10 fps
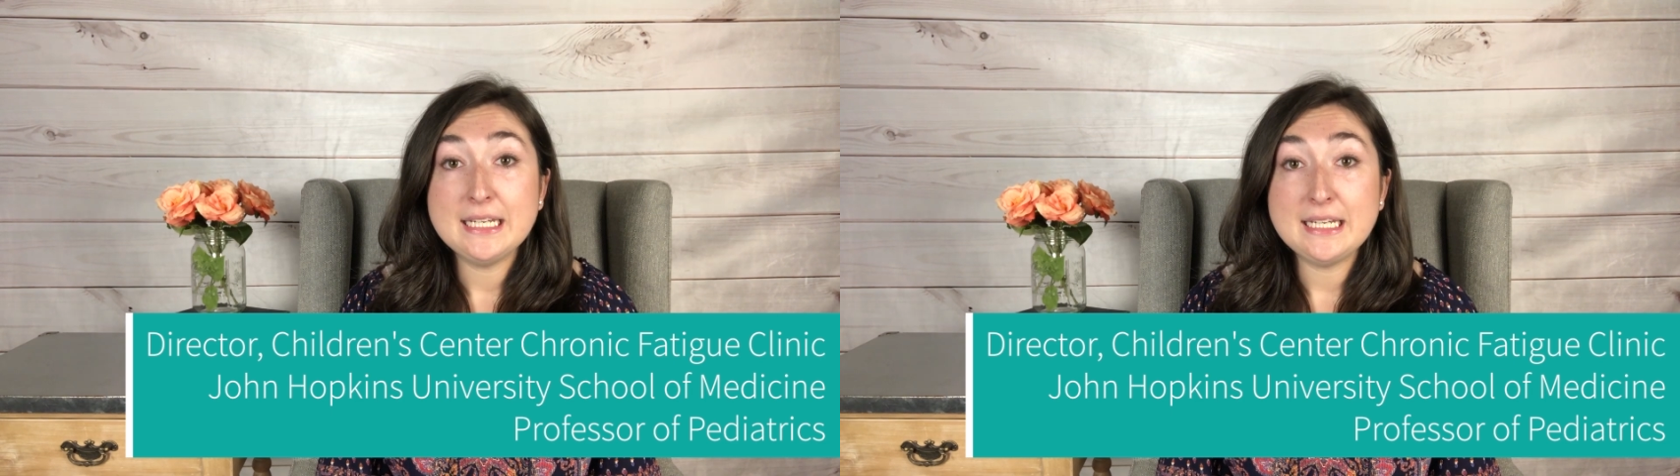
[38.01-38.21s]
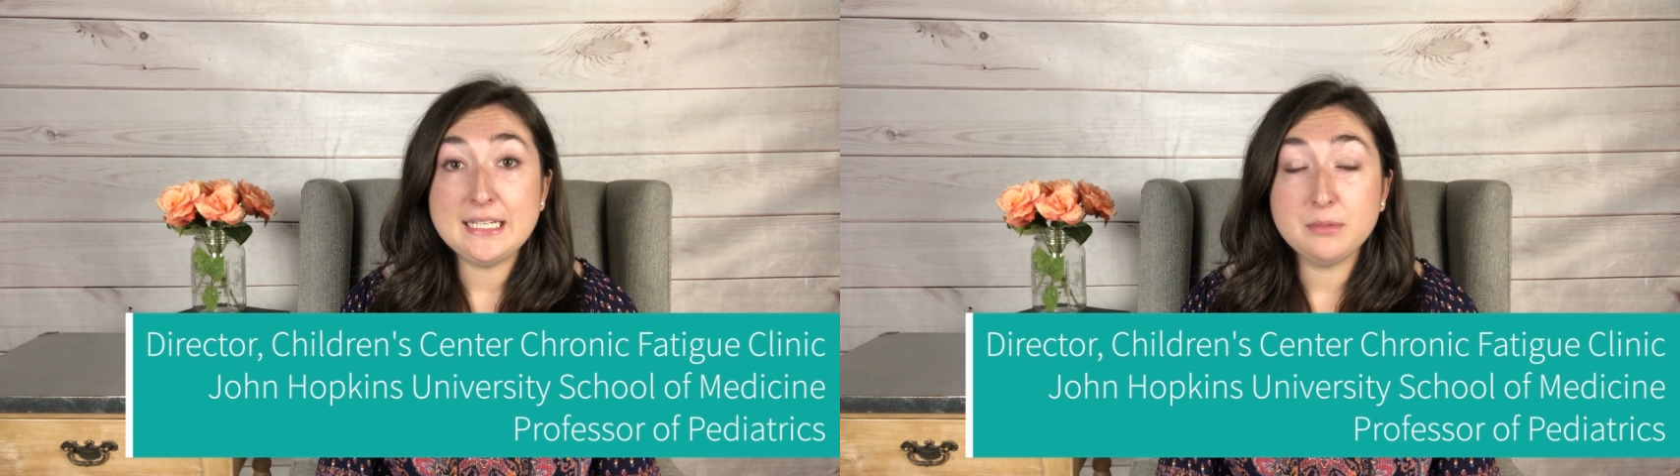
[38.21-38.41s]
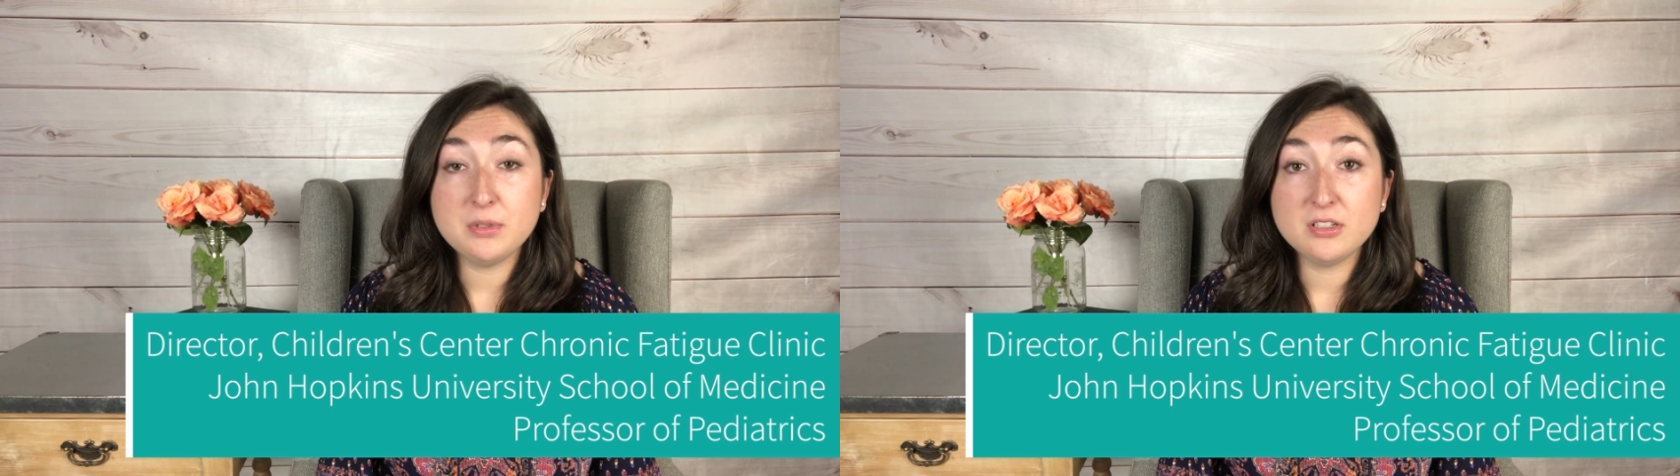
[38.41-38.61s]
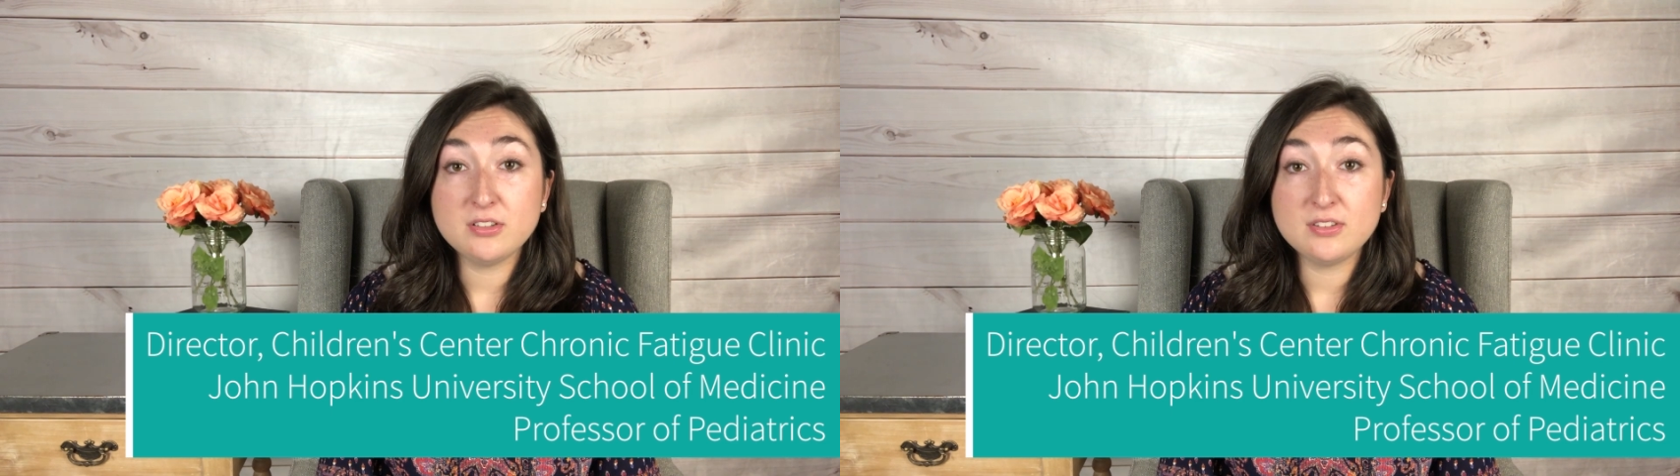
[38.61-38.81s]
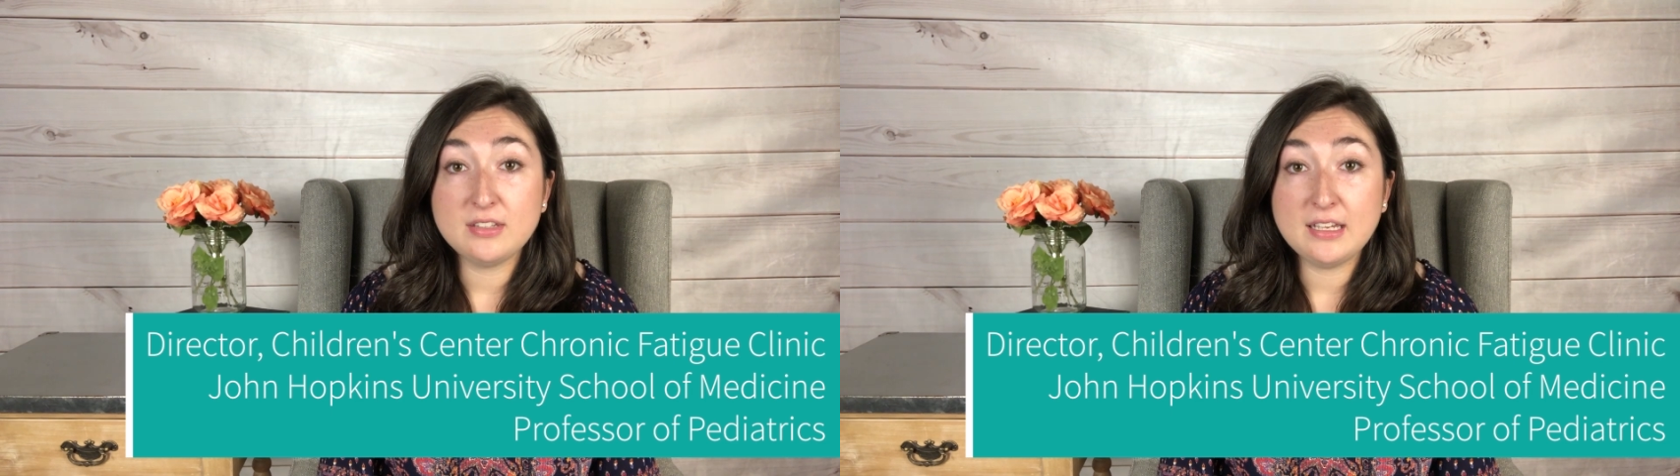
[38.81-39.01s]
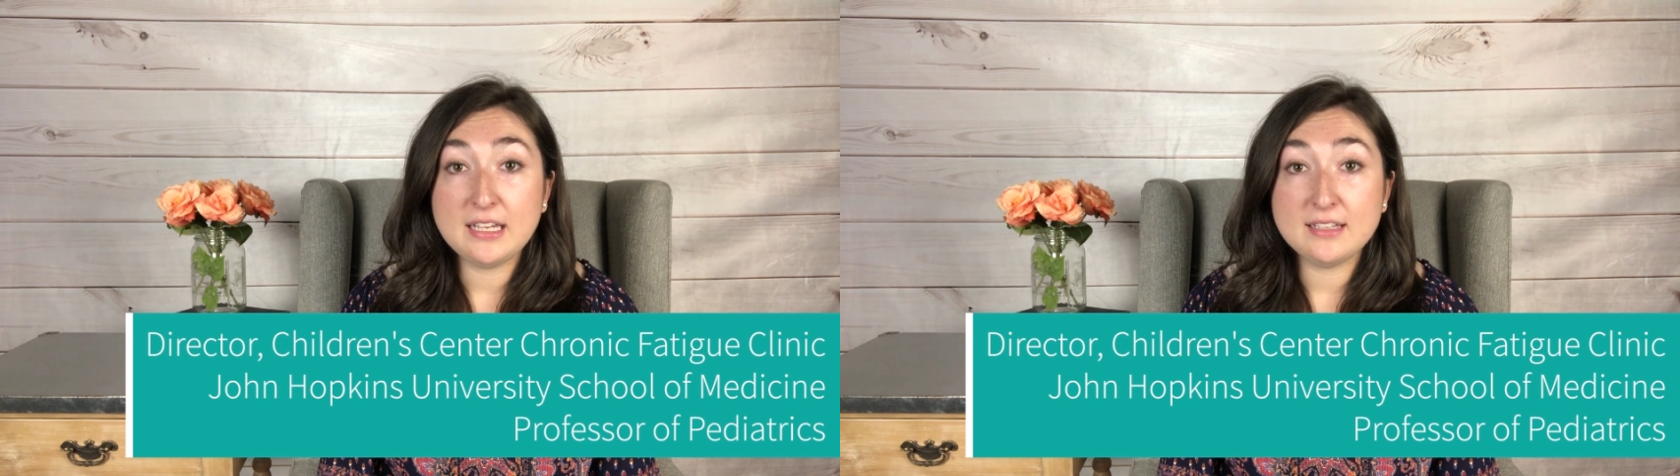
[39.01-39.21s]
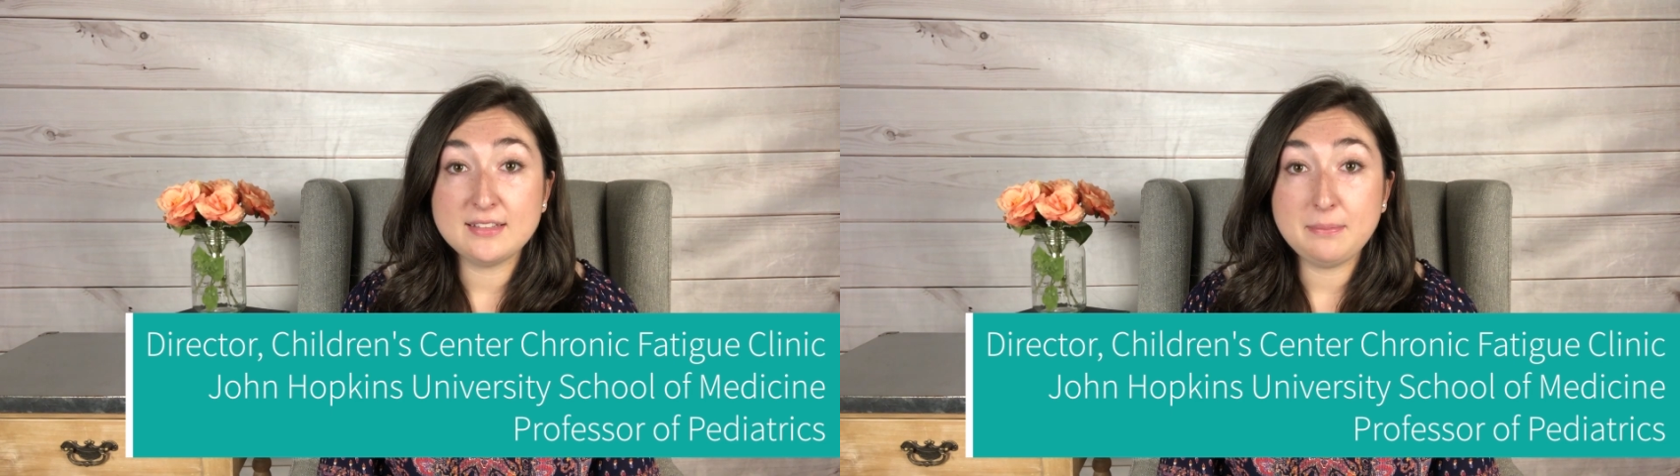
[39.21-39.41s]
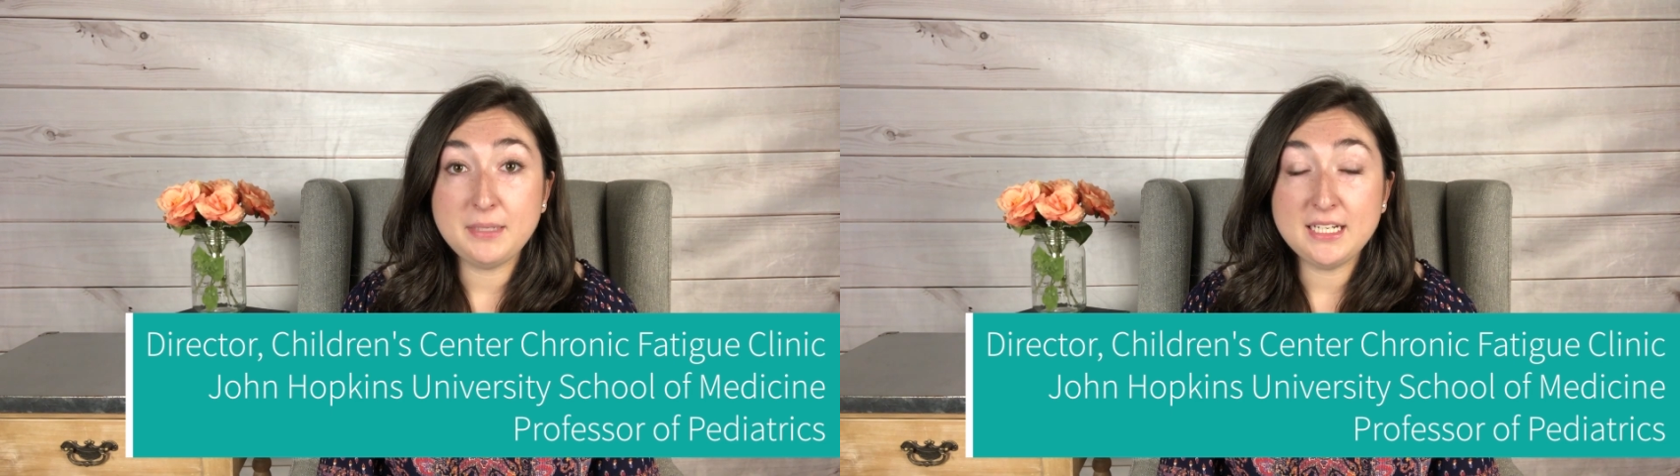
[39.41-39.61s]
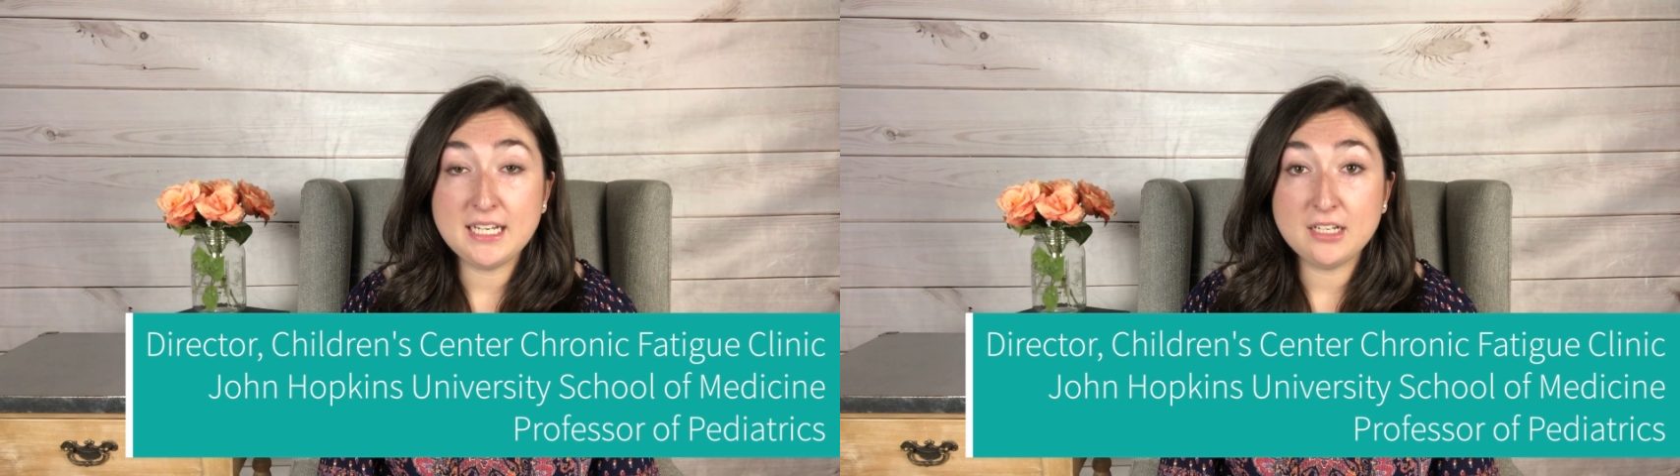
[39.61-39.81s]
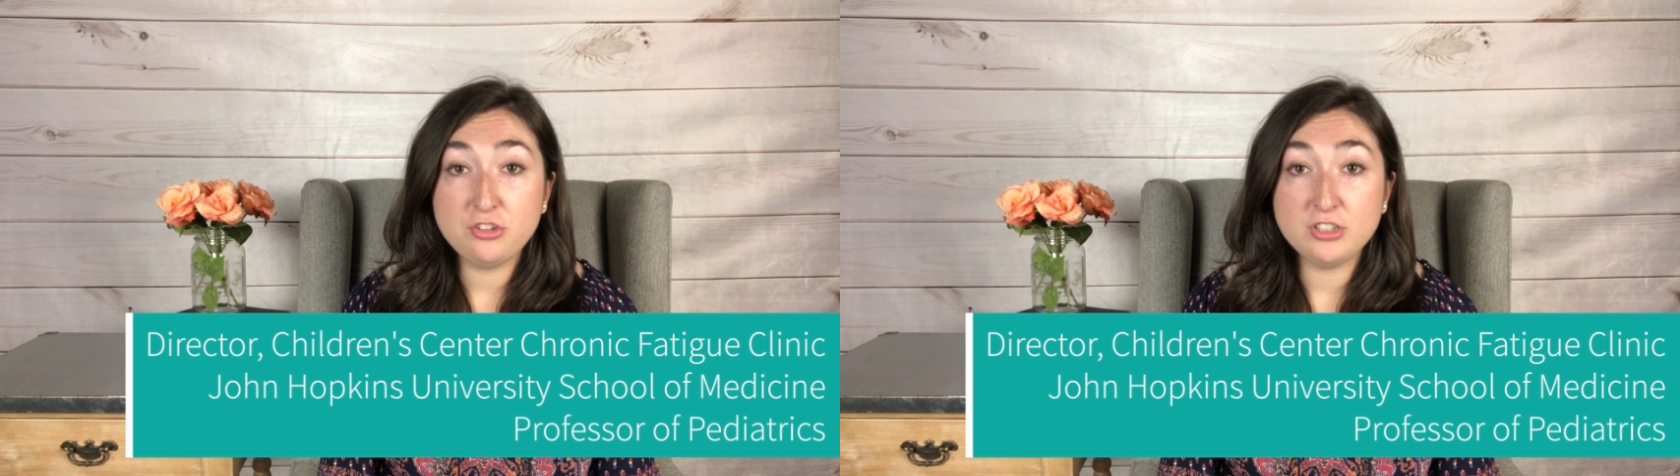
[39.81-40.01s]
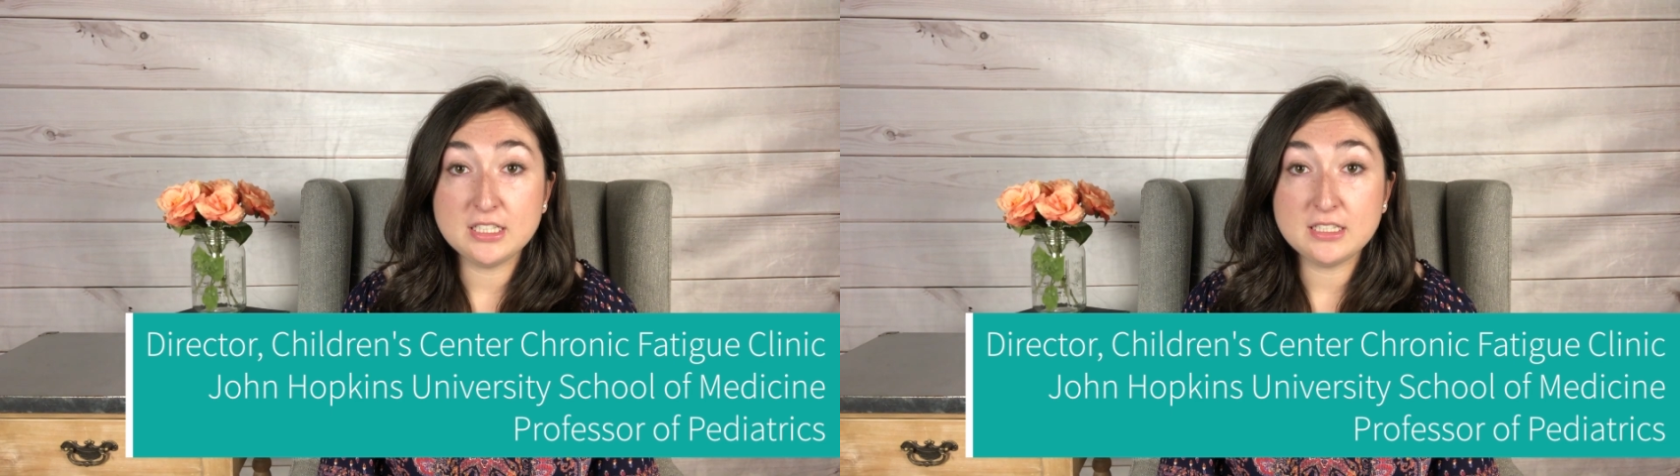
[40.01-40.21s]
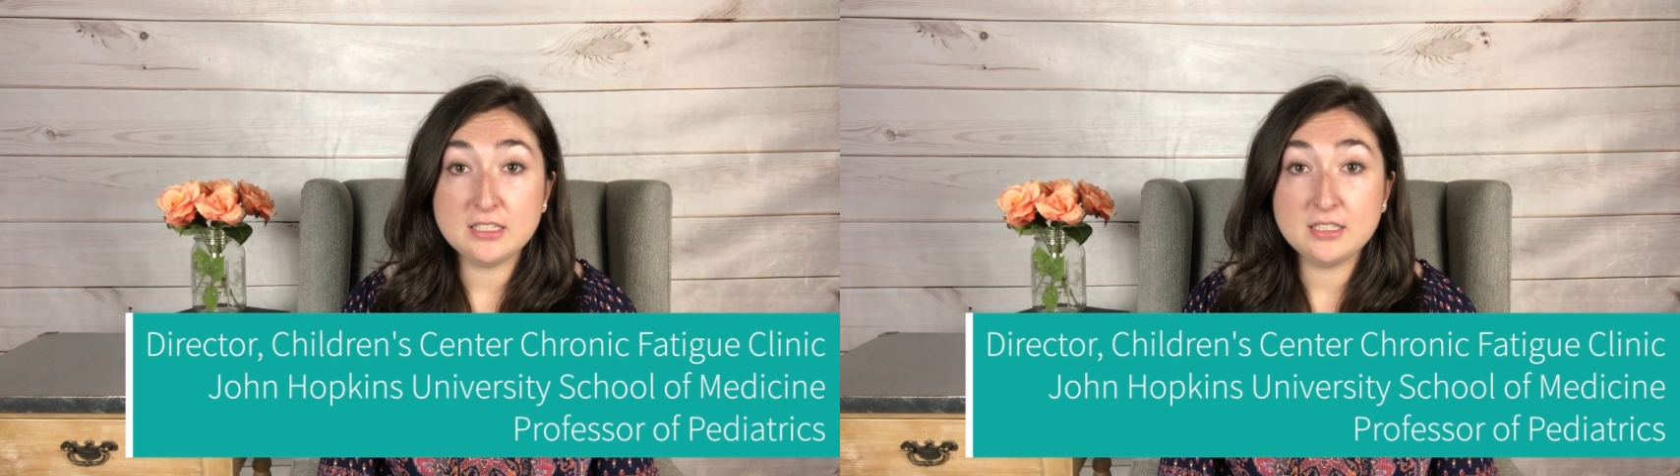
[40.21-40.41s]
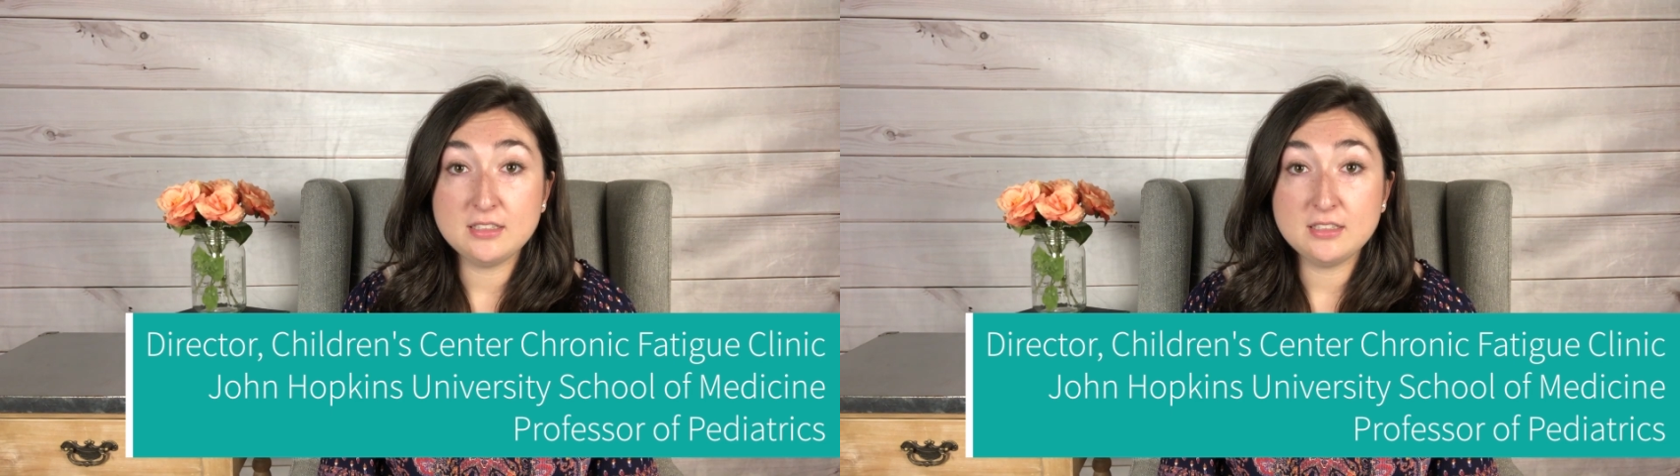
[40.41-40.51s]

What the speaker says: He works as a pediatric